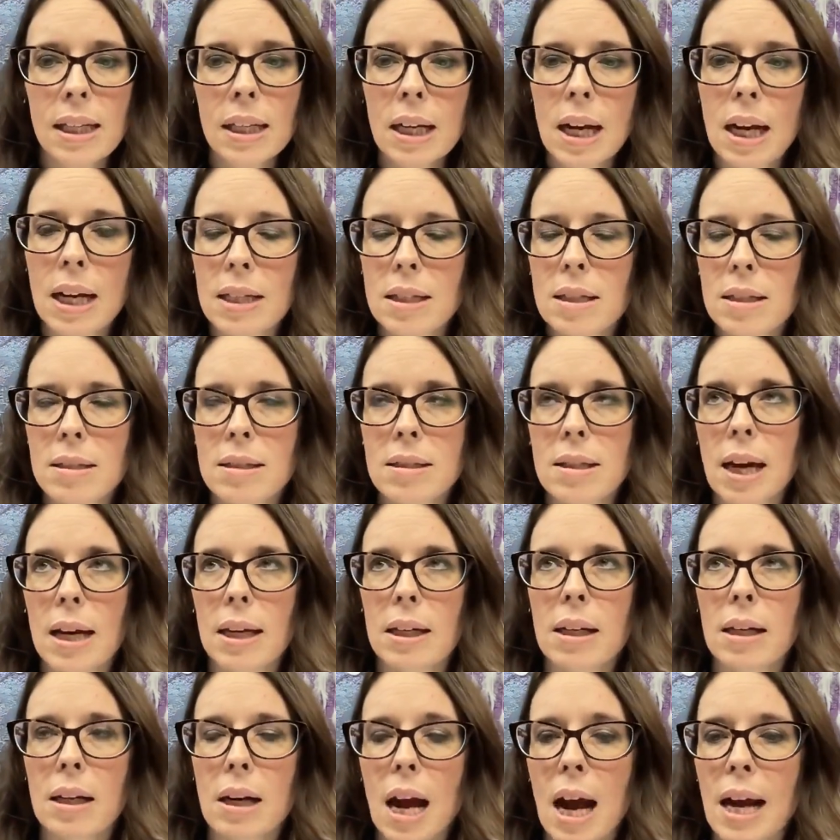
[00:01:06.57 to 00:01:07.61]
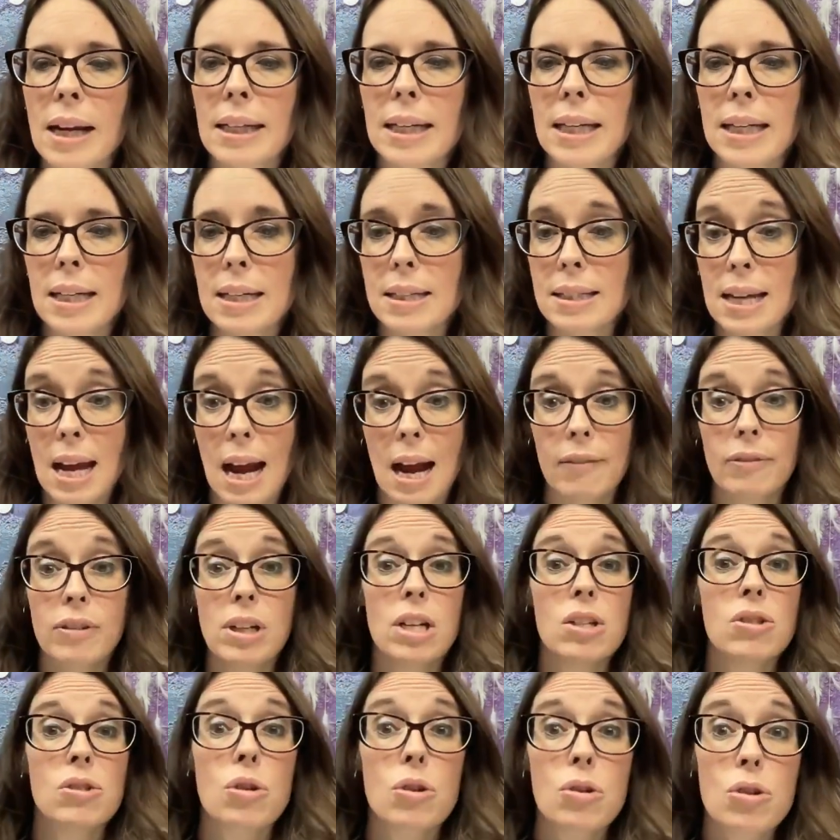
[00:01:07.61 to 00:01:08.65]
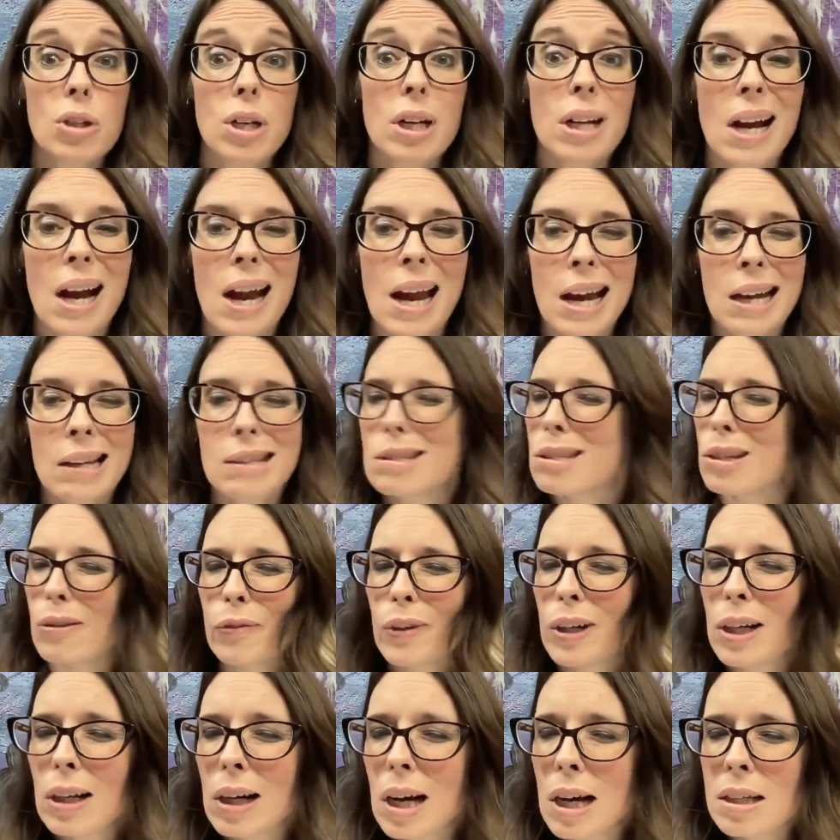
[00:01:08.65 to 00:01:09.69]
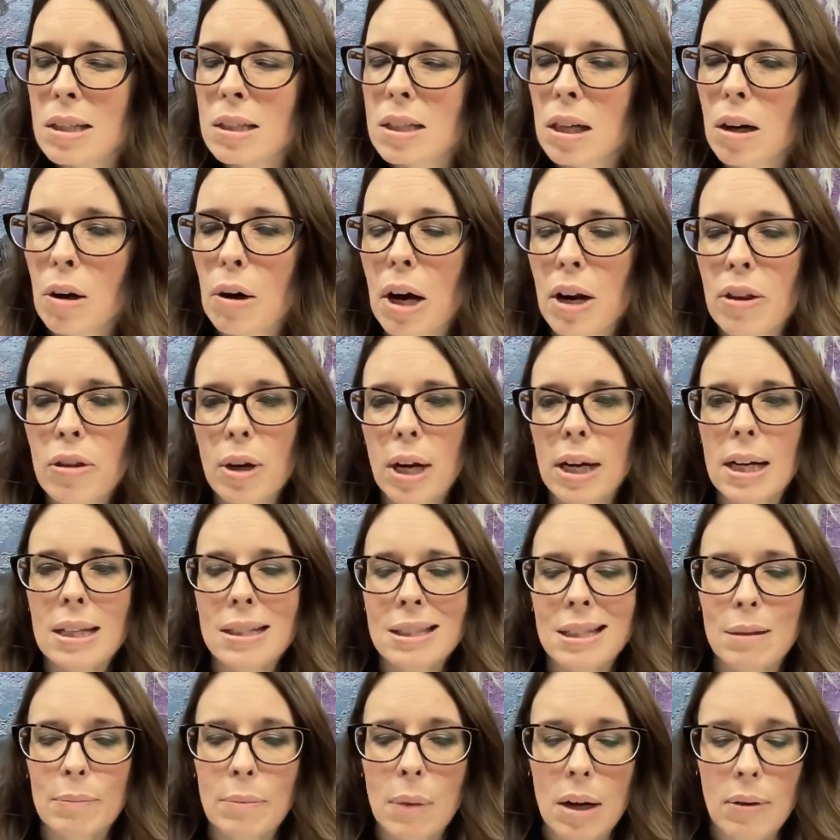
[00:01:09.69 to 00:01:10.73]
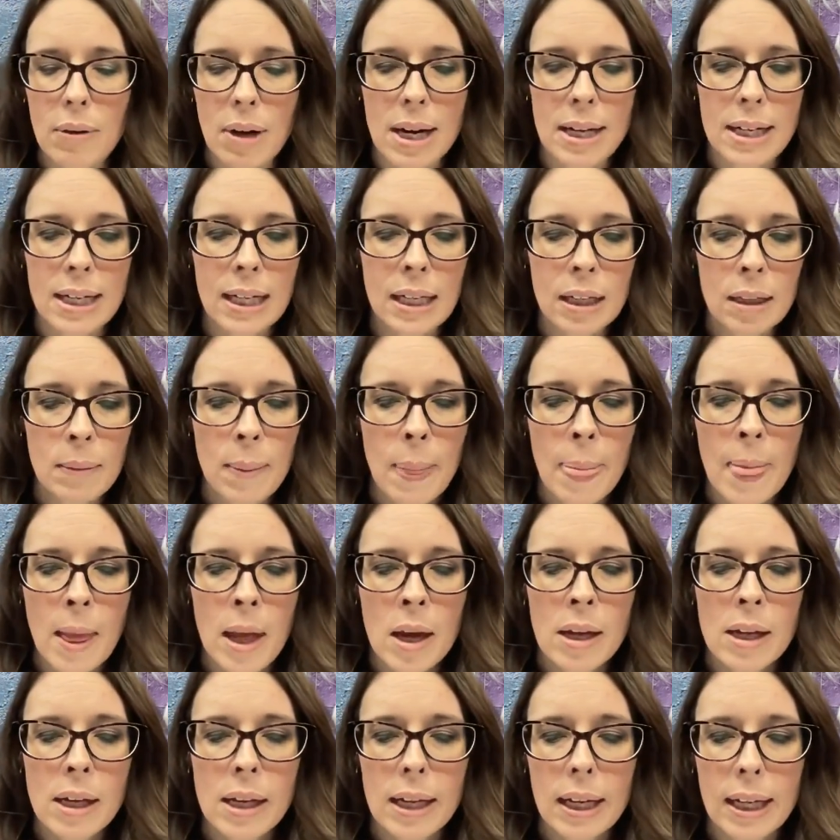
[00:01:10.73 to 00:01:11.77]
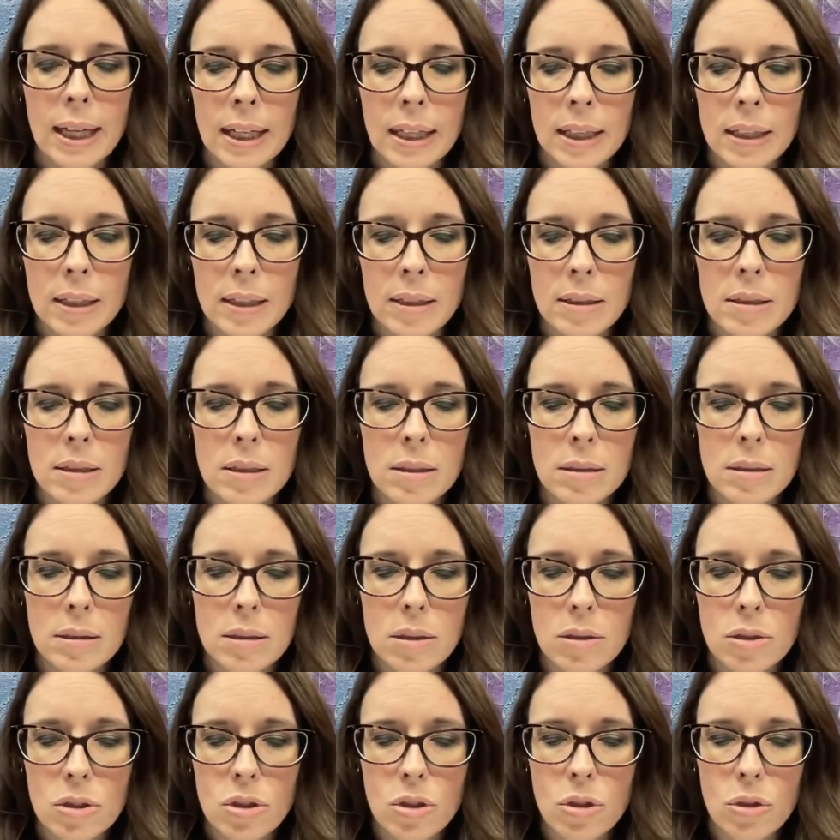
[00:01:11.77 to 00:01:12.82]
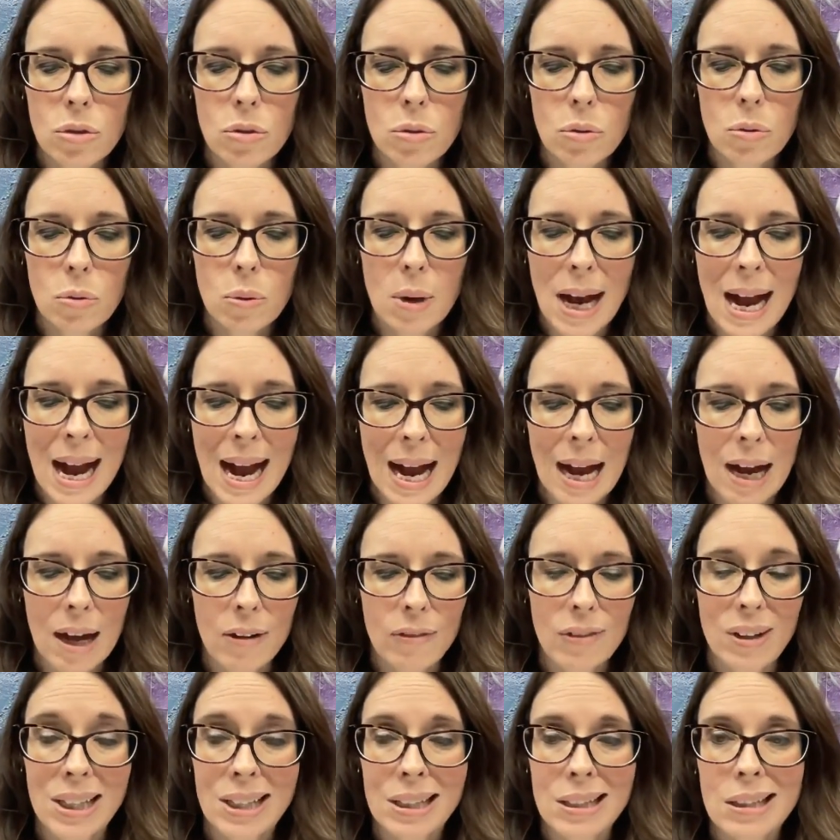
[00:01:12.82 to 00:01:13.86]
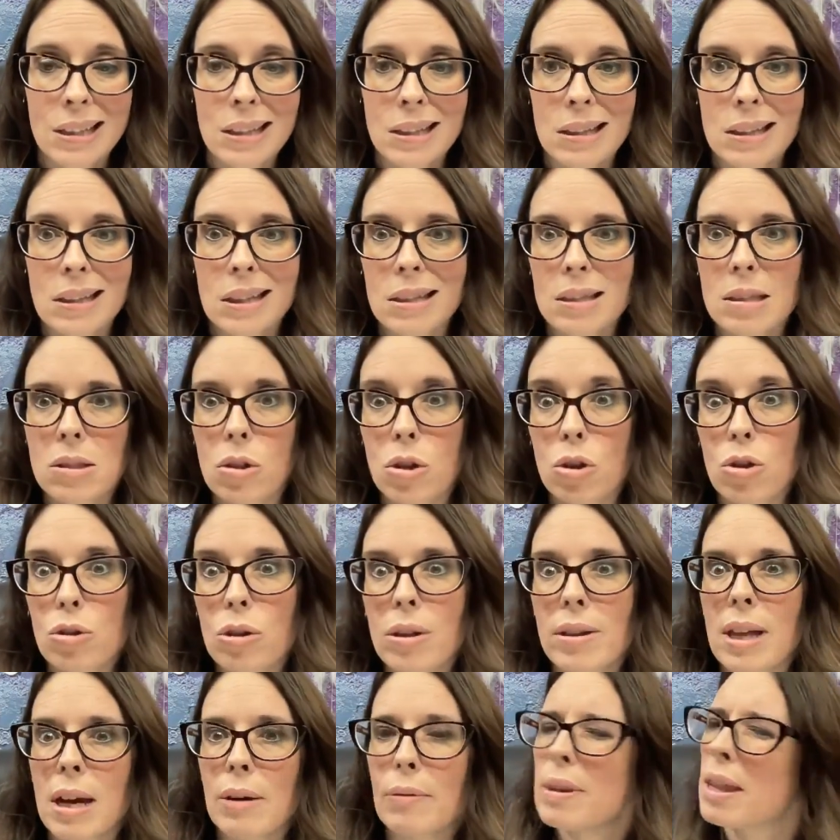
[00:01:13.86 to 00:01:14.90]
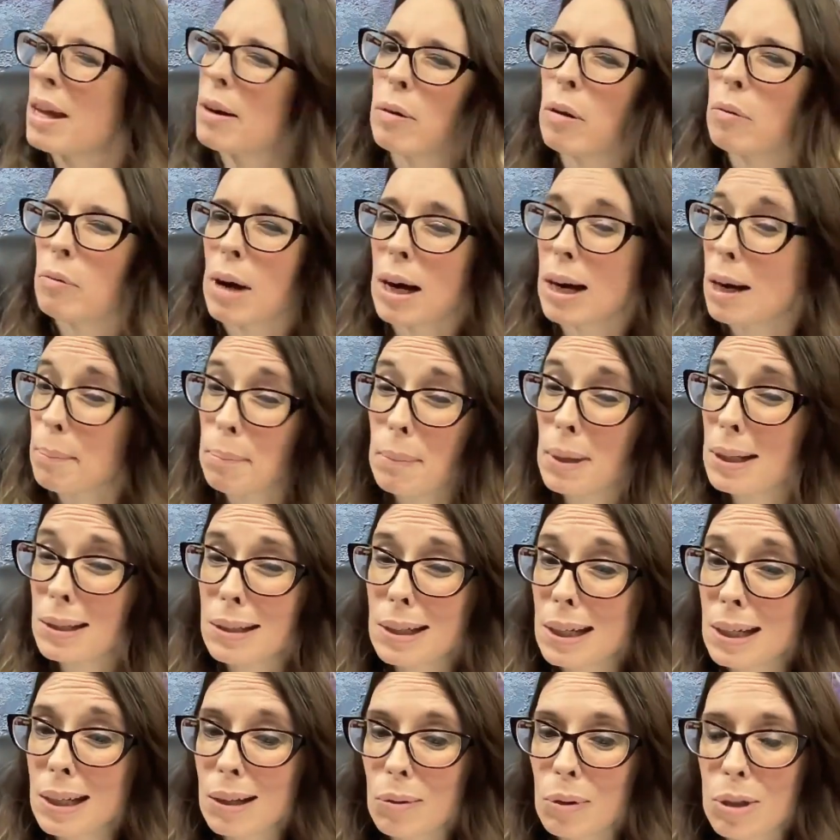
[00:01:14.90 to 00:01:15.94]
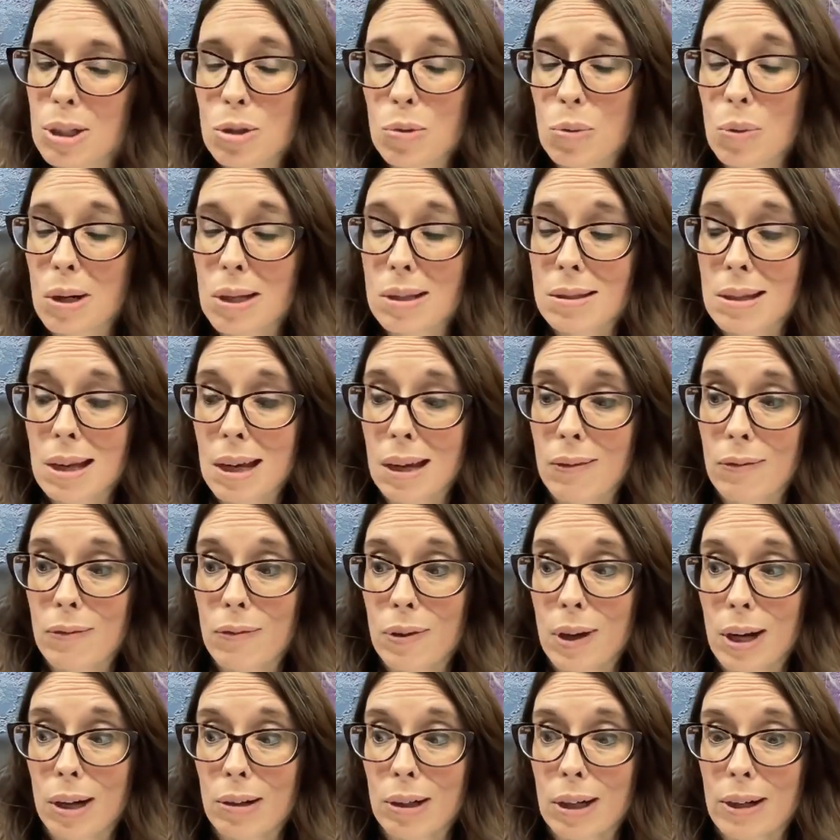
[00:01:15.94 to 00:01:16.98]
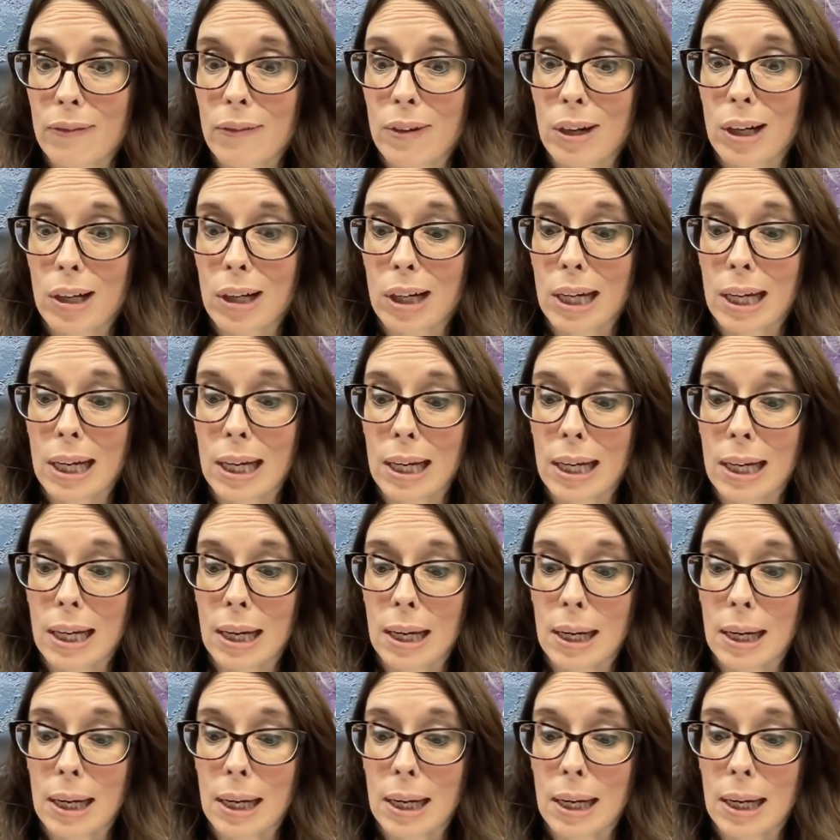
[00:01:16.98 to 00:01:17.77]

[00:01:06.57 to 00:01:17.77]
I decided I needed to have knee surgery. I had severe osteoarthritis in my right knee, and to have the surgery that they were recommending, which was a very, very,